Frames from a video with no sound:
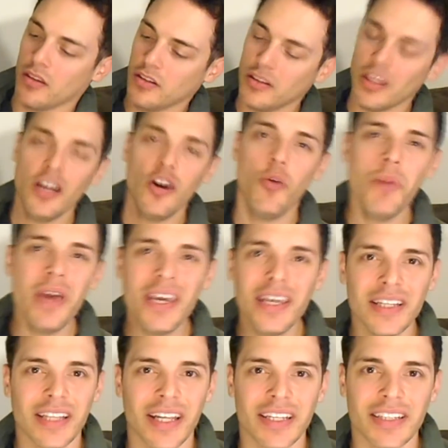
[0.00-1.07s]
They don't make
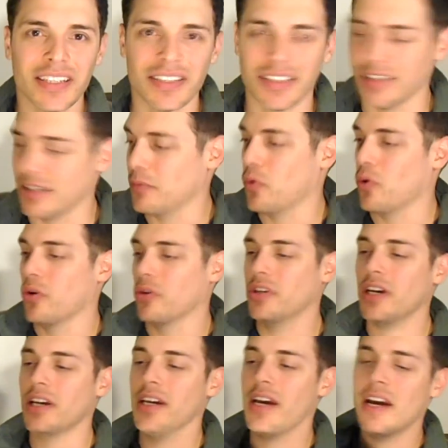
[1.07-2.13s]
it like this anymore,
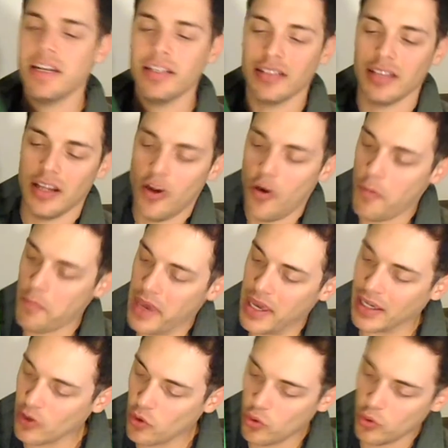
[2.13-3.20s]
okay, guys? They don't
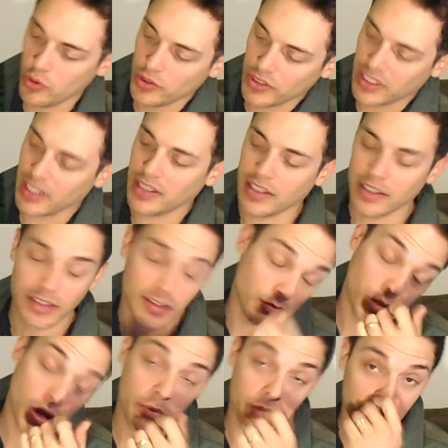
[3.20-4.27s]
make coolers like this.
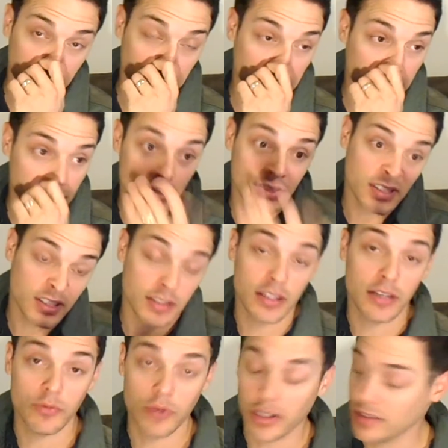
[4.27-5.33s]
Probably a good reason, because
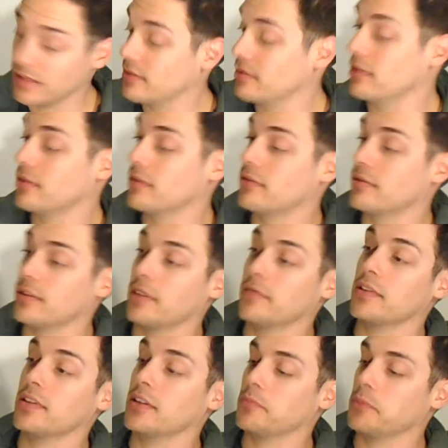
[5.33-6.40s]
they rust, and
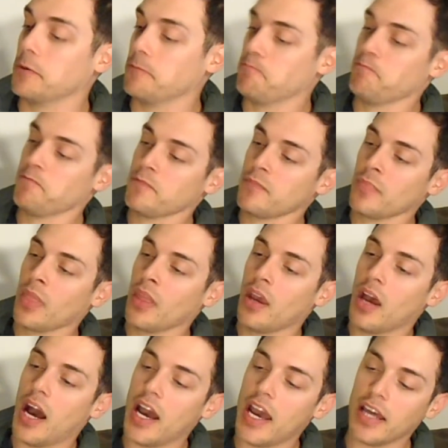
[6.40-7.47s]
everything. But
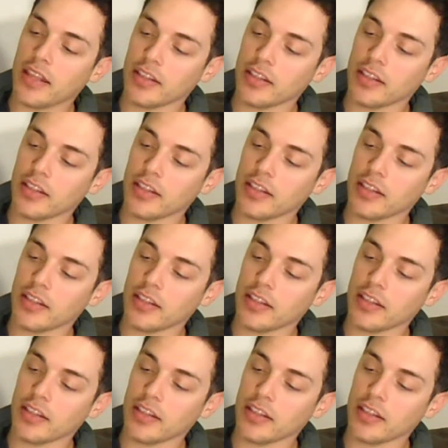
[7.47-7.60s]
I have